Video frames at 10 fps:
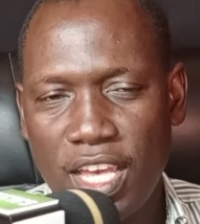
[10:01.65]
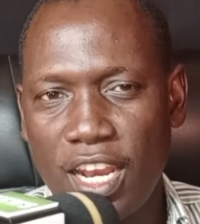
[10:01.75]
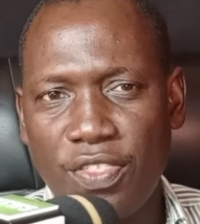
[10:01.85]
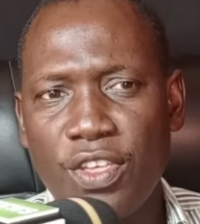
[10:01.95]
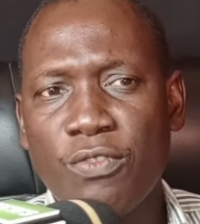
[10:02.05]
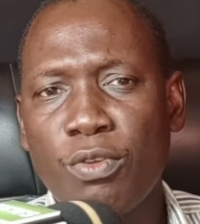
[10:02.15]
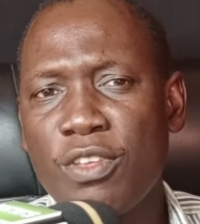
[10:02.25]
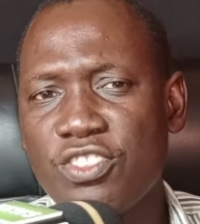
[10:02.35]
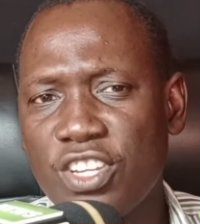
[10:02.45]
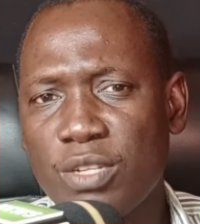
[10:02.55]
And I think from
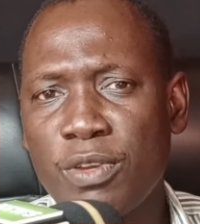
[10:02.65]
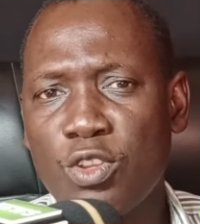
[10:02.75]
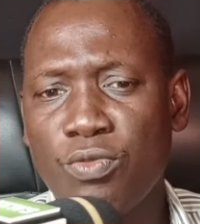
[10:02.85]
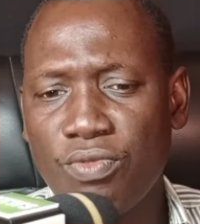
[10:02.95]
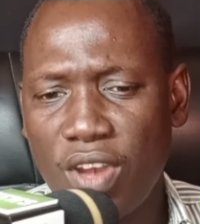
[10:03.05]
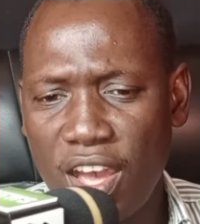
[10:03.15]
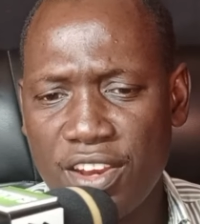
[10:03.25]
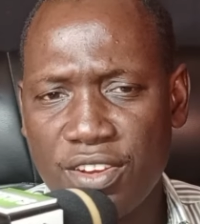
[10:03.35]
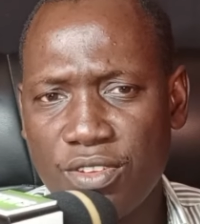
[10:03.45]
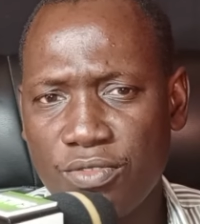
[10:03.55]
the statement you've
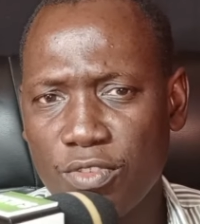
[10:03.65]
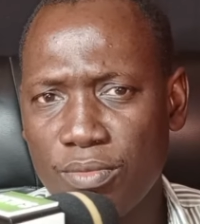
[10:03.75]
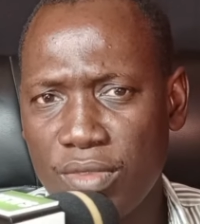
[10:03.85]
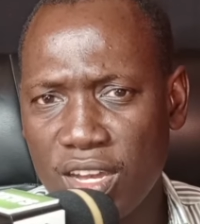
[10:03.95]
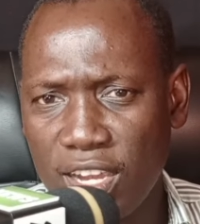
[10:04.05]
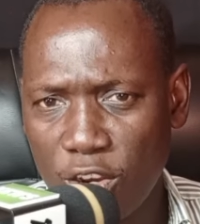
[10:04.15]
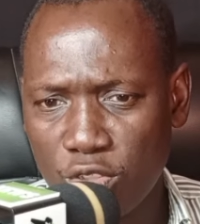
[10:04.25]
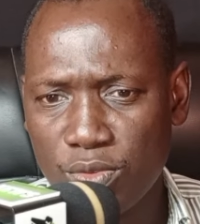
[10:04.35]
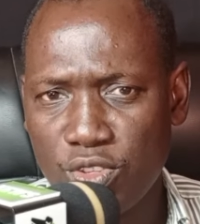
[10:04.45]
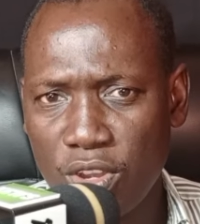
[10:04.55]
heard from
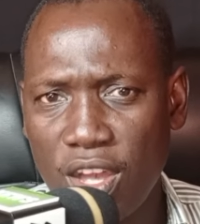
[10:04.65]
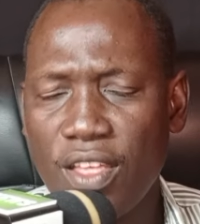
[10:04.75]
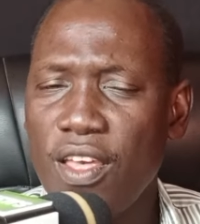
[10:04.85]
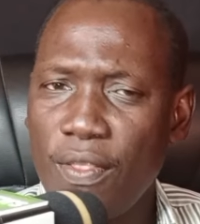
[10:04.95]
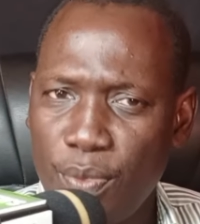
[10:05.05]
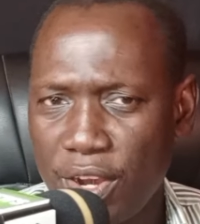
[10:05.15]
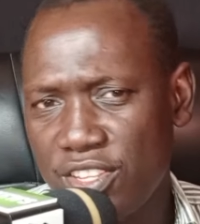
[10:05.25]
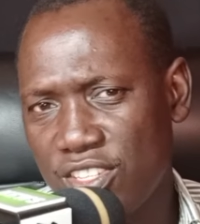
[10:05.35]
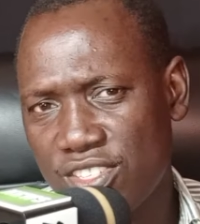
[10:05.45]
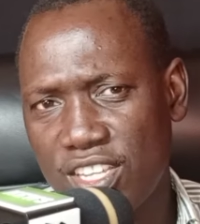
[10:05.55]
Kalonzo Musyoka,
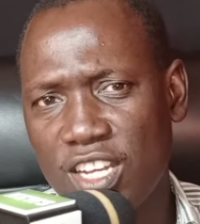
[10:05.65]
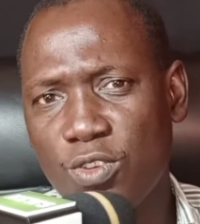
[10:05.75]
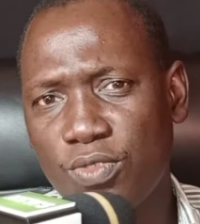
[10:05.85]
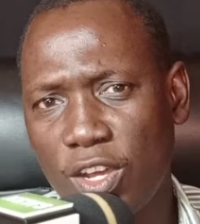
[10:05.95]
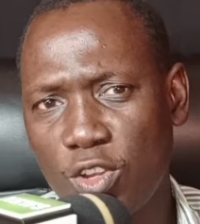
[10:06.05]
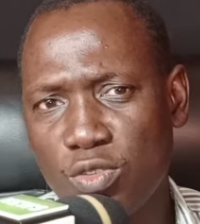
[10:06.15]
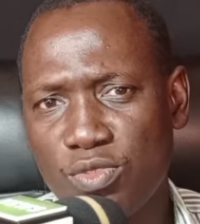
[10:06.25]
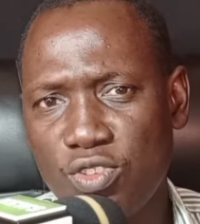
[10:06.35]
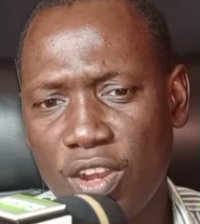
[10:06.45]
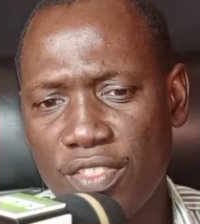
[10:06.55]
that is a stand of Kalonzo
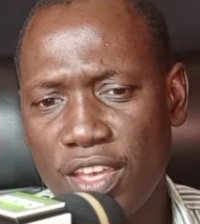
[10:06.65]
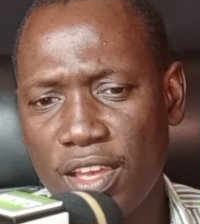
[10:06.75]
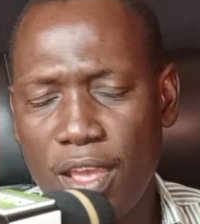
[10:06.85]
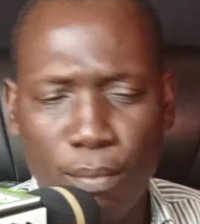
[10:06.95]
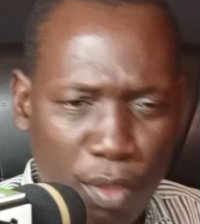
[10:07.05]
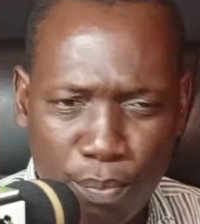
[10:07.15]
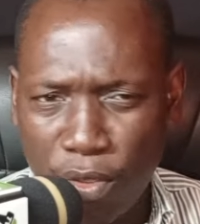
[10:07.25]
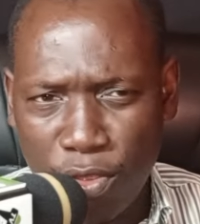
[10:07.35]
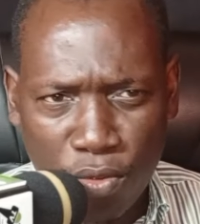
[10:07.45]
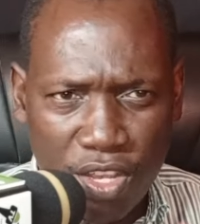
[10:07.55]
Musyoka there.
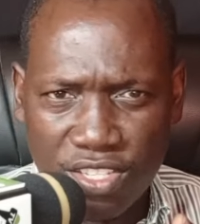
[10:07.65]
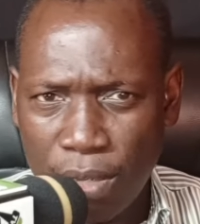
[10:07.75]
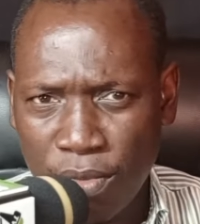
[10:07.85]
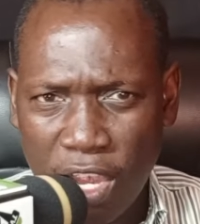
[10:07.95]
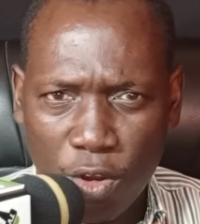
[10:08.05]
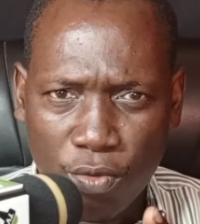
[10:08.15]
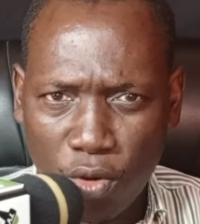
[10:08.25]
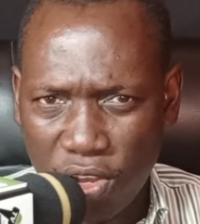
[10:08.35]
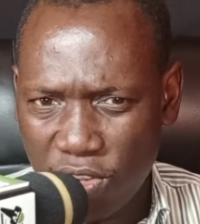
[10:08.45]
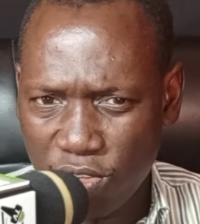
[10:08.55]
But though there is some kind of
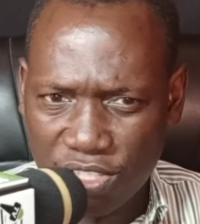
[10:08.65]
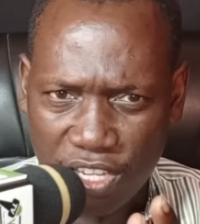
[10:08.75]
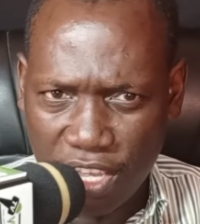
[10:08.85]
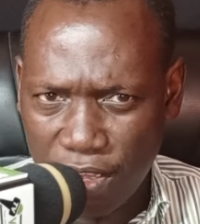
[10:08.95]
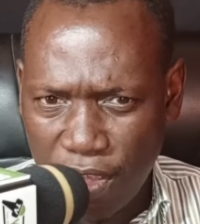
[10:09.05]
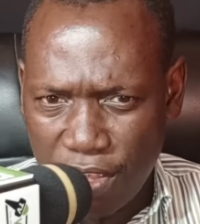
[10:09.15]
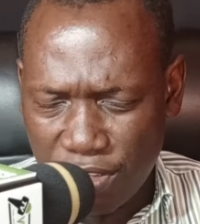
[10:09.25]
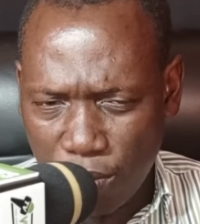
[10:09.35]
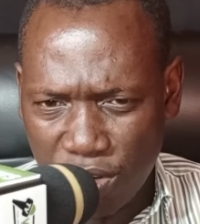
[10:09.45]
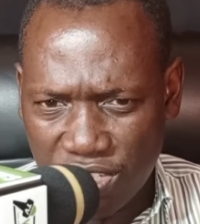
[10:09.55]
roller coaster here.
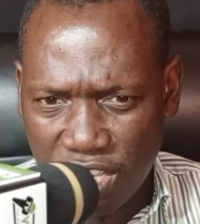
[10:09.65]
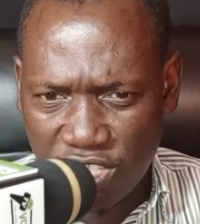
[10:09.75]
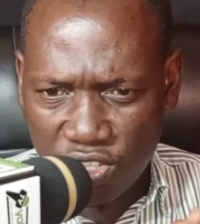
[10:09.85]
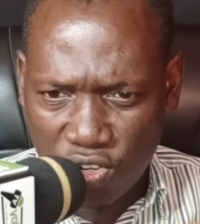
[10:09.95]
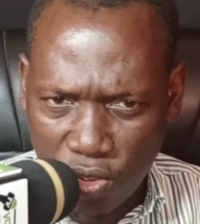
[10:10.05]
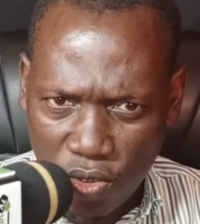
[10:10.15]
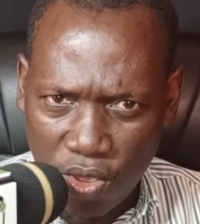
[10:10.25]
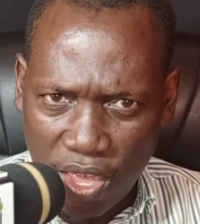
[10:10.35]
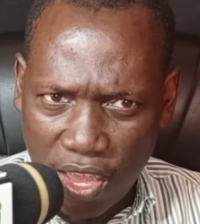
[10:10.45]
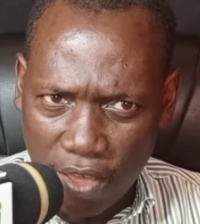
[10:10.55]
Someone says no,
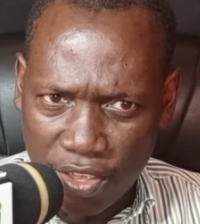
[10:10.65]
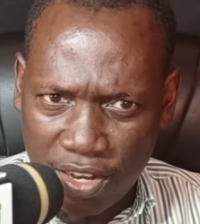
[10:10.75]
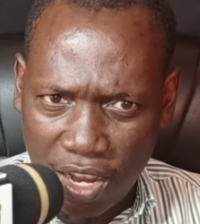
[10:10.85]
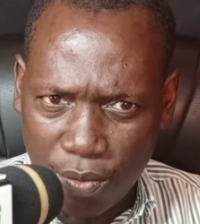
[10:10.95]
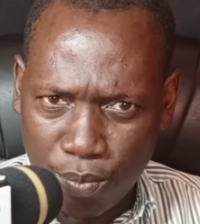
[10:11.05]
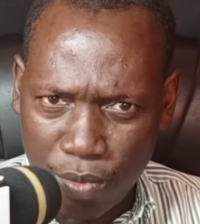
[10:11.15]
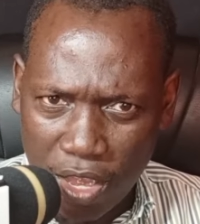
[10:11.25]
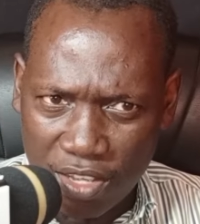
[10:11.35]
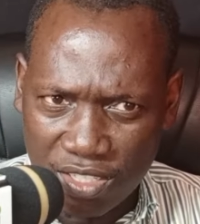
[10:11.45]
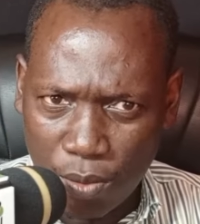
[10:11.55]
and
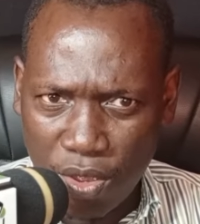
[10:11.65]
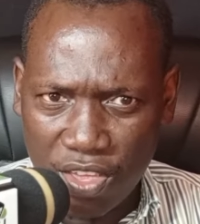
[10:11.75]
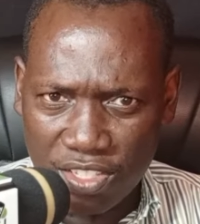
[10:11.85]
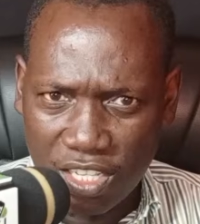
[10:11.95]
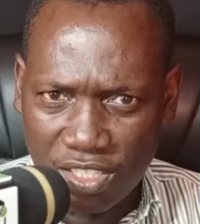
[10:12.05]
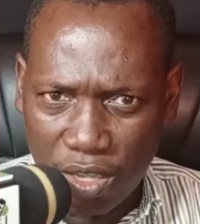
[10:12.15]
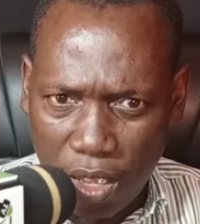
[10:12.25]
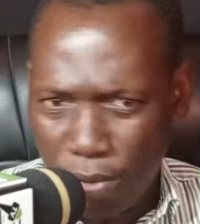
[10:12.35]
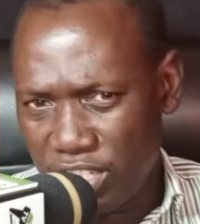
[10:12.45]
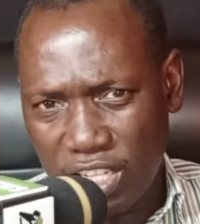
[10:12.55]
then somewhere there says,
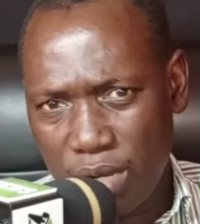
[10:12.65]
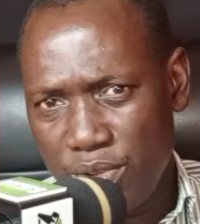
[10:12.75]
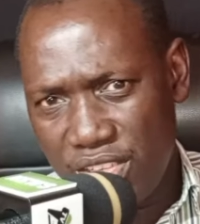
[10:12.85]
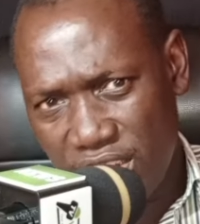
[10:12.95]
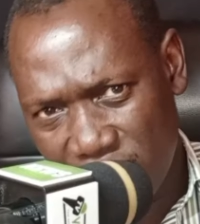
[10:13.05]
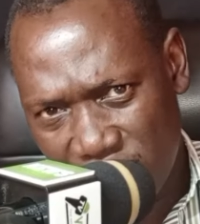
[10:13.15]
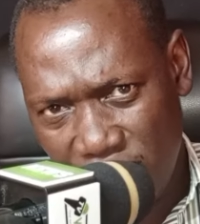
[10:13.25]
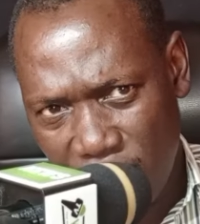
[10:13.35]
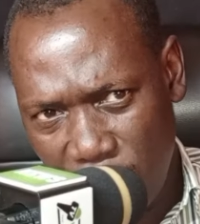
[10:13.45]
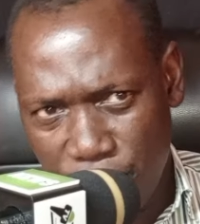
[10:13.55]
but it can be
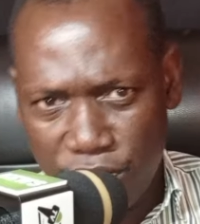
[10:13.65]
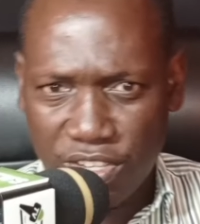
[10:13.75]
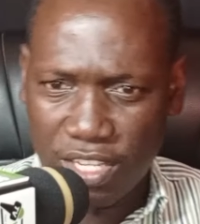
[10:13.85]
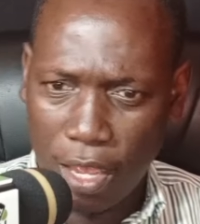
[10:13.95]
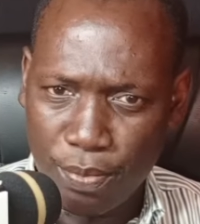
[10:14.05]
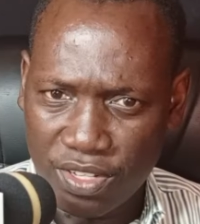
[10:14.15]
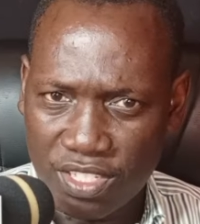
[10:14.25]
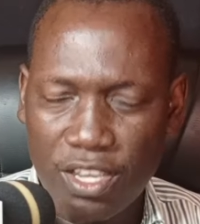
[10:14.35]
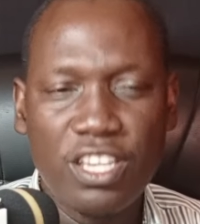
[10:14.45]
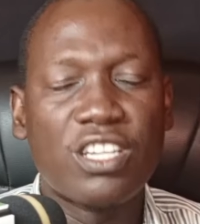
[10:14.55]
yes if this happens.